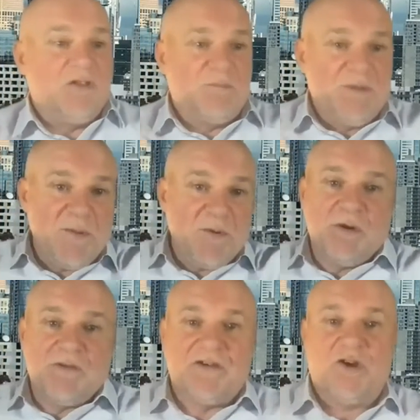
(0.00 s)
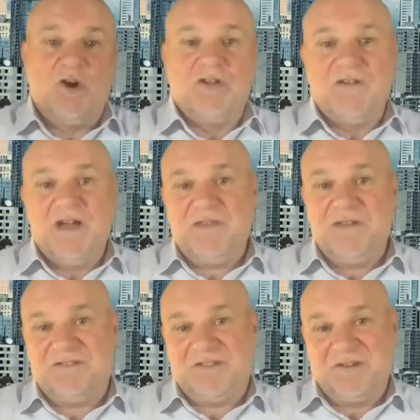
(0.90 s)
the people with the code of
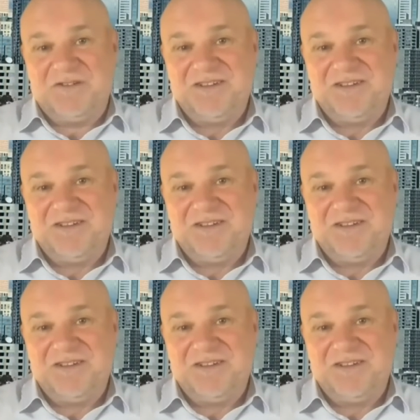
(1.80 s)
ethics don't.